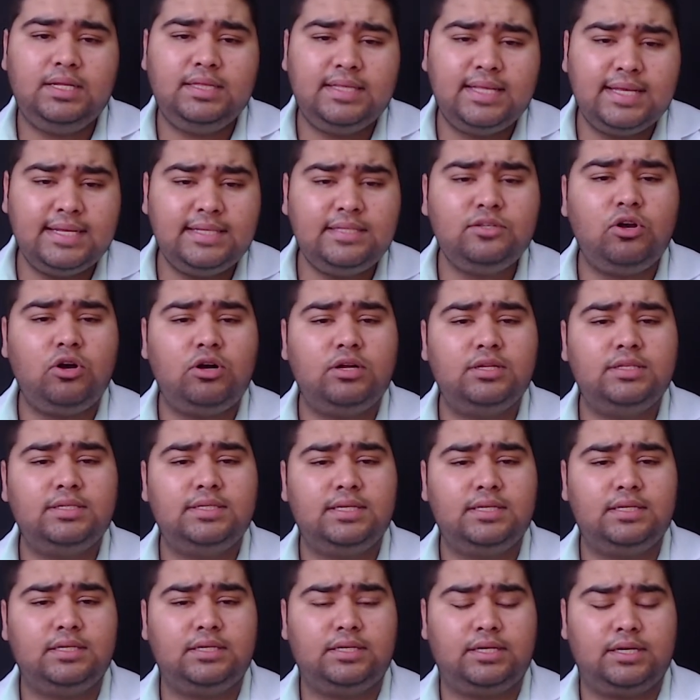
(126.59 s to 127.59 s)
This,
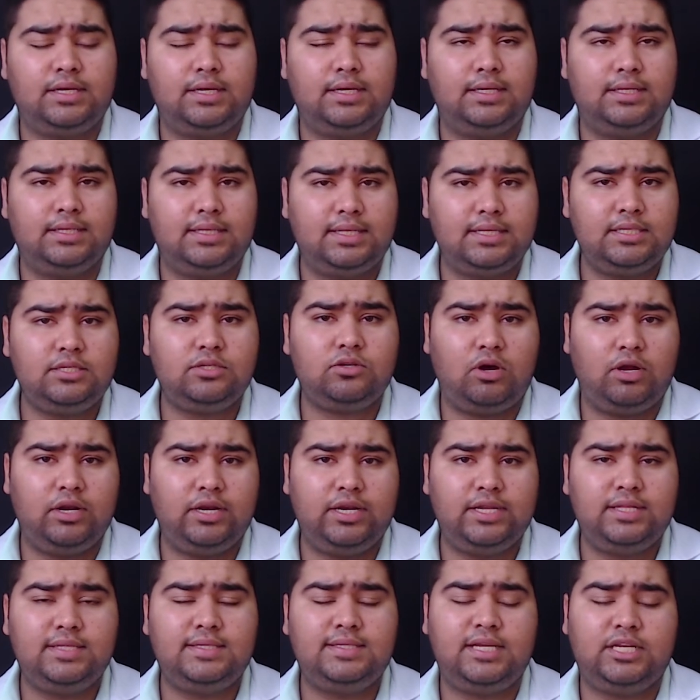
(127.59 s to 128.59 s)
concent- uh, this
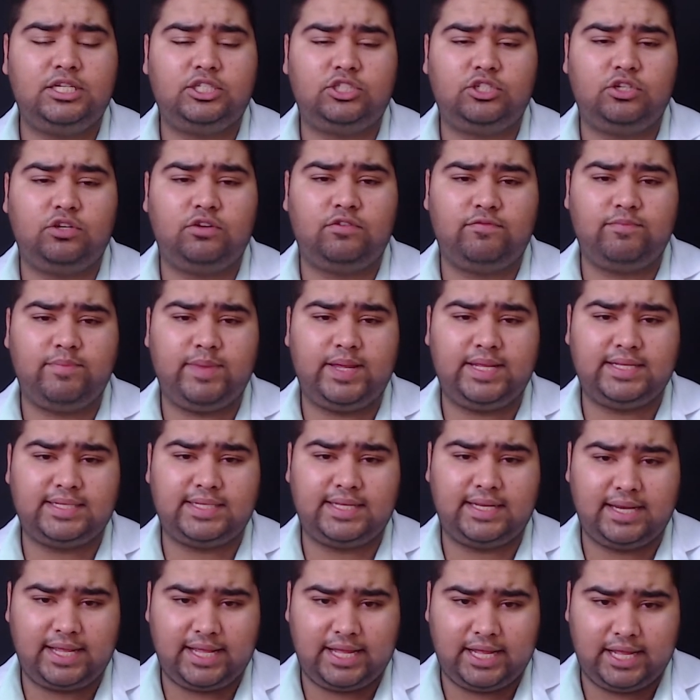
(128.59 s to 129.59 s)
condensation of
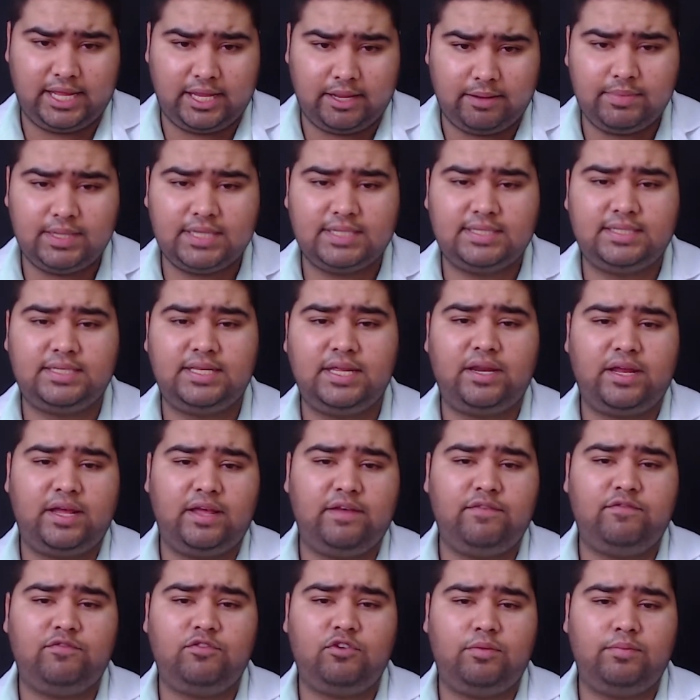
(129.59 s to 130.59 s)
mesenchyme is
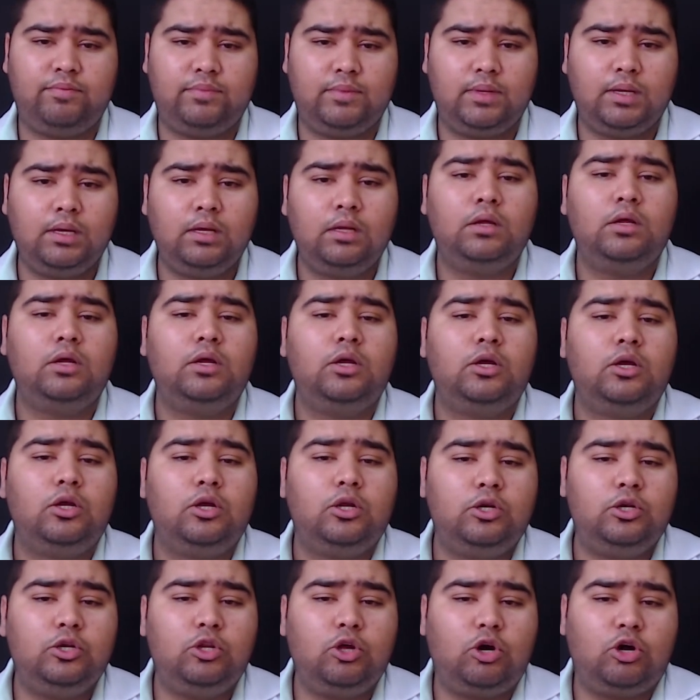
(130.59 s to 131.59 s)
derived from the
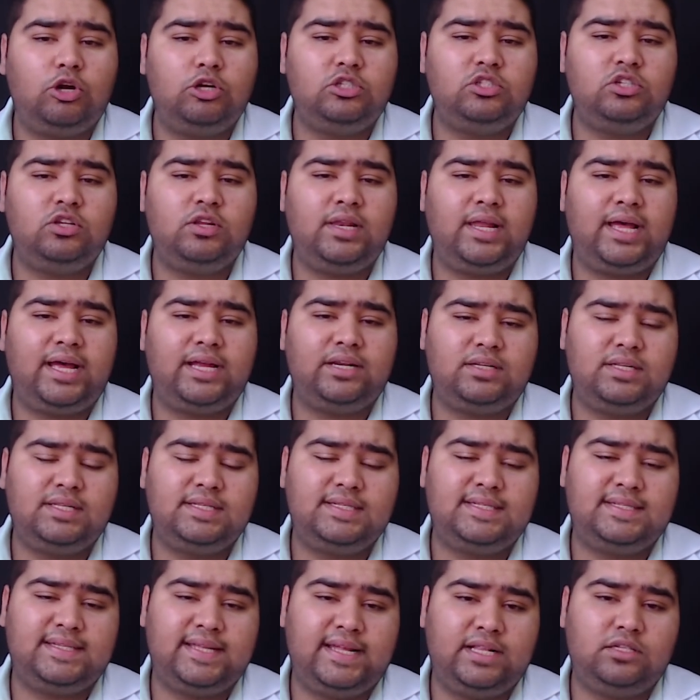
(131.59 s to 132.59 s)

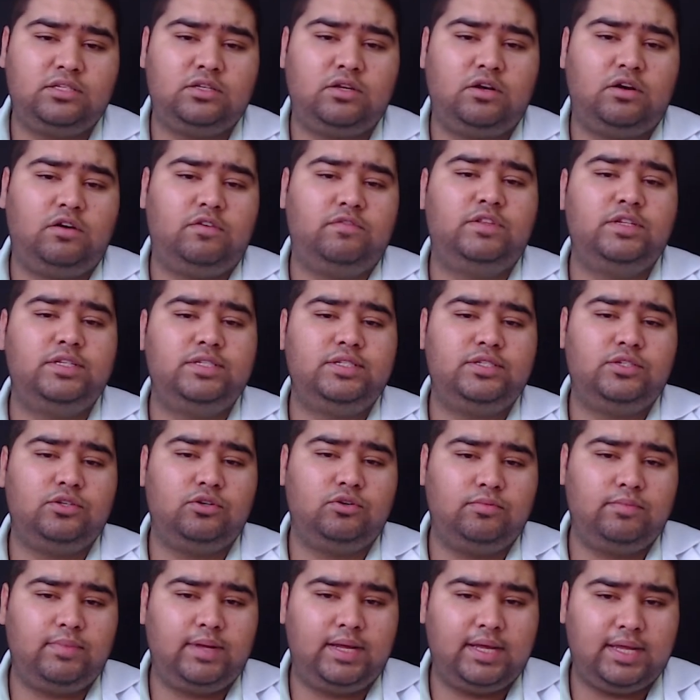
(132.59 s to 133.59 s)
dorsolateral cells of the
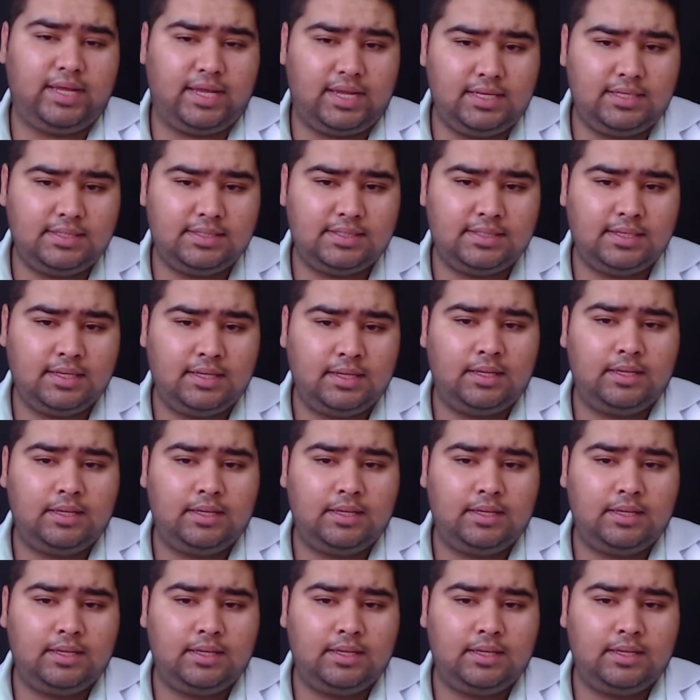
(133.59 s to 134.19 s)
somites